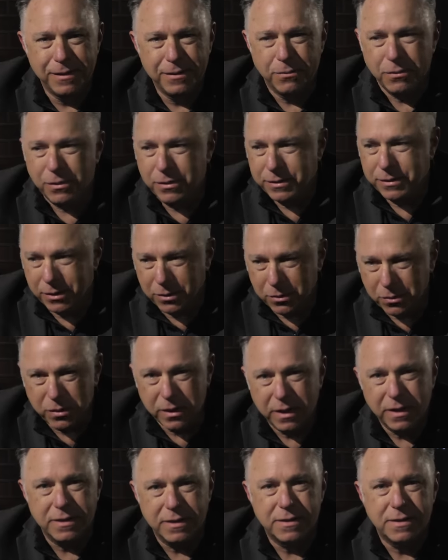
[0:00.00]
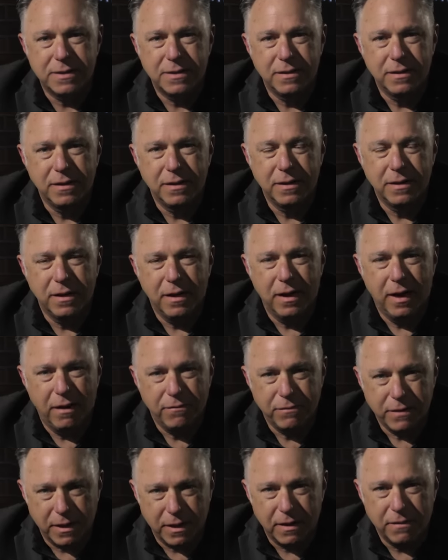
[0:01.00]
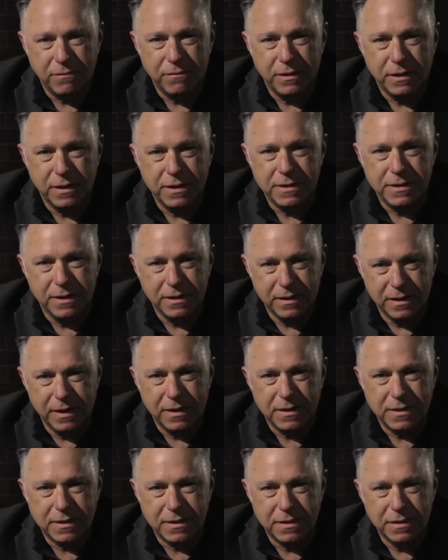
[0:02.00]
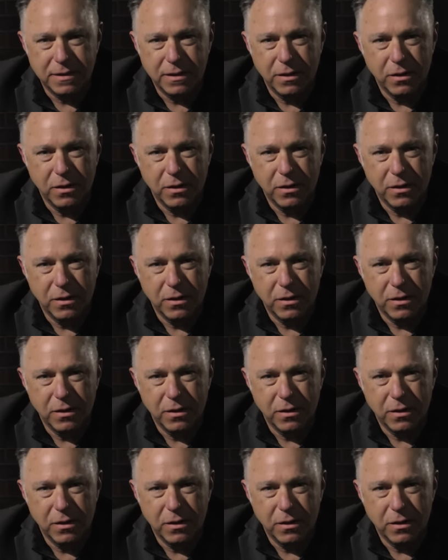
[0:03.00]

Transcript: well, know this, have confidence in this.